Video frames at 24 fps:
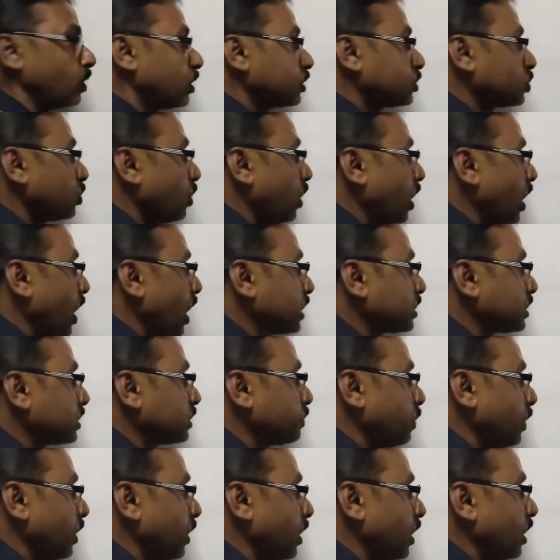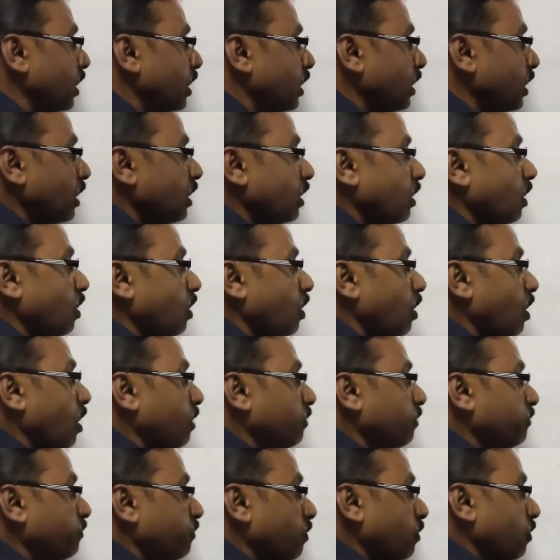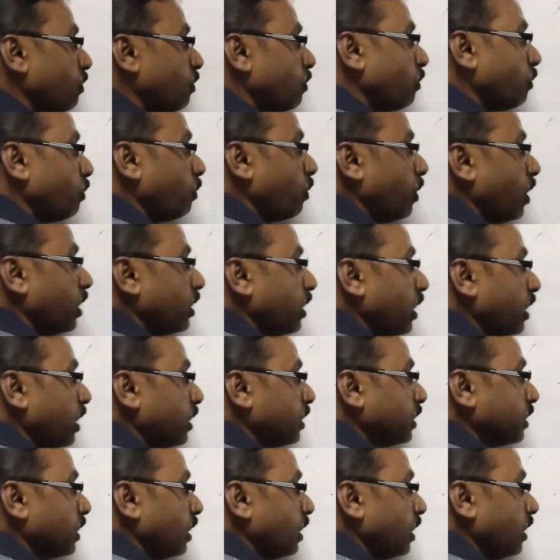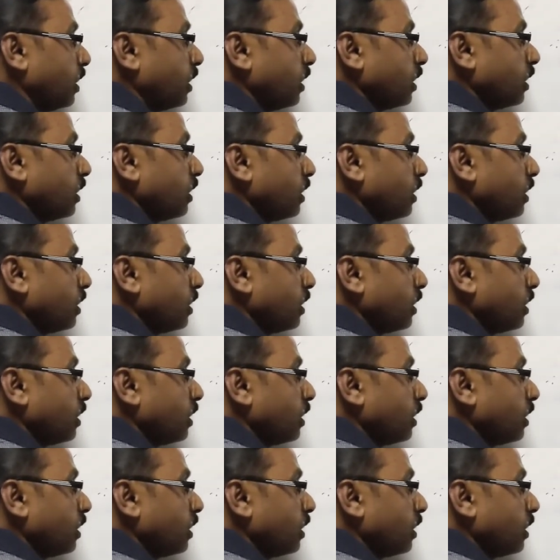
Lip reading: So SP of 1 article